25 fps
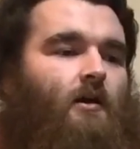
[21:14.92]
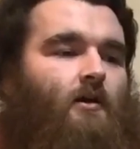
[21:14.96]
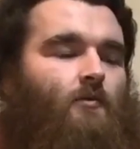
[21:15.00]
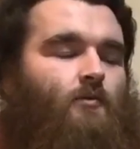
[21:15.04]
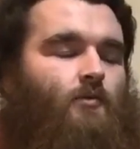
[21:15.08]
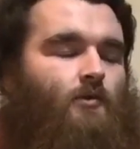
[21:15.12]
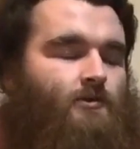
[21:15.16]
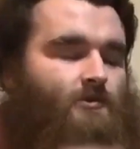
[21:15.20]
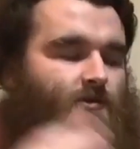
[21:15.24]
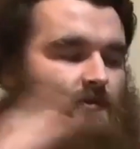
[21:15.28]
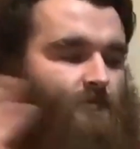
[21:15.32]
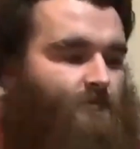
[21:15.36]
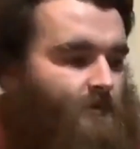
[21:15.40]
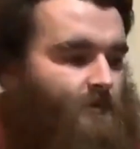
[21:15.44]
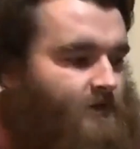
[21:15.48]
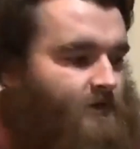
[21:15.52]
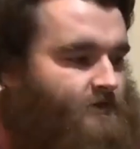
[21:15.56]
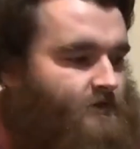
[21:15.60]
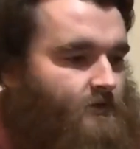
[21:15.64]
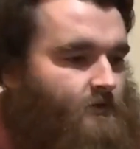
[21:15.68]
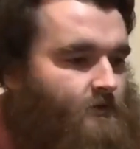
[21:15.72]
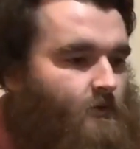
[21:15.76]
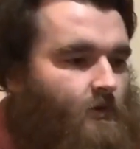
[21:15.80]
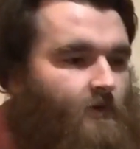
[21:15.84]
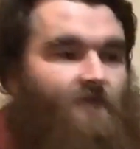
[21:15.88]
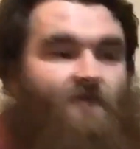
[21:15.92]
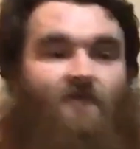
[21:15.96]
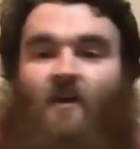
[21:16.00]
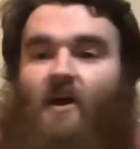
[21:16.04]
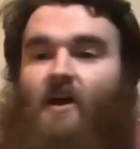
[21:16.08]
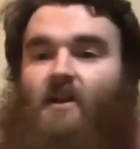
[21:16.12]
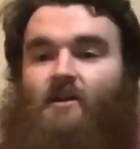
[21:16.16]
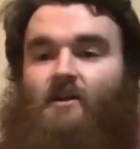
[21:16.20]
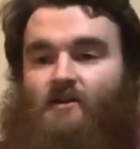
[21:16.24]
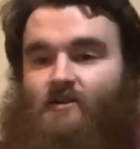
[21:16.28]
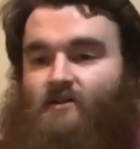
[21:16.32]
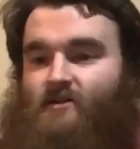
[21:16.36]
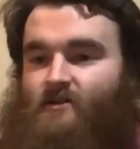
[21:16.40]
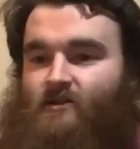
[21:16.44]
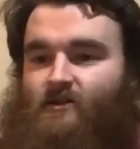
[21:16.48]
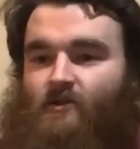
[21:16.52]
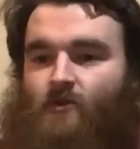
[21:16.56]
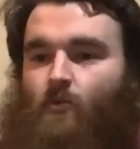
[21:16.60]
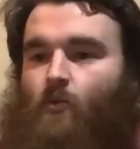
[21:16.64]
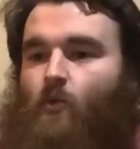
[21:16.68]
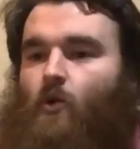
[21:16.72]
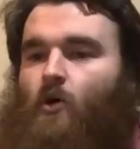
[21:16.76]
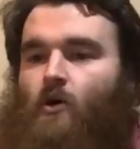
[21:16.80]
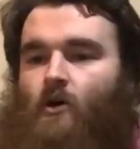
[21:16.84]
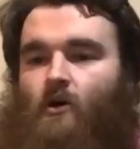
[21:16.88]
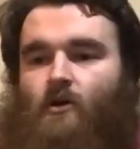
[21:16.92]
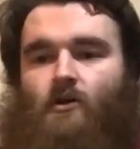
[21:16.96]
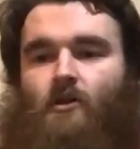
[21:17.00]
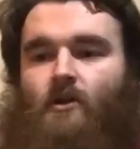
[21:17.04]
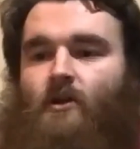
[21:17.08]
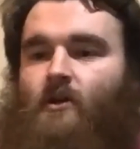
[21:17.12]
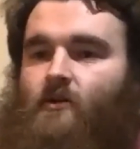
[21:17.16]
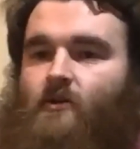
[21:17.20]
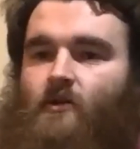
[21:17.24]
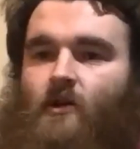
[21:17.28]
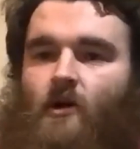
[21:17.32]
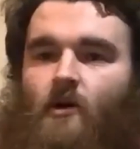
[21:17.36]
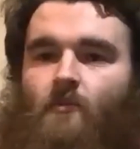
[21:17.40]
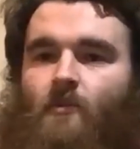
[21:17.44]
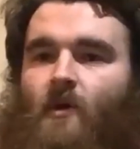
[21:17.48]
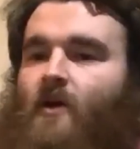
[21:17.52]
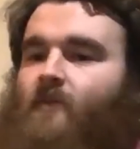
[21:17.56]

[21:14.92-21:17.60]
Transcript: what's the place on the water? Venice, the water cleared up.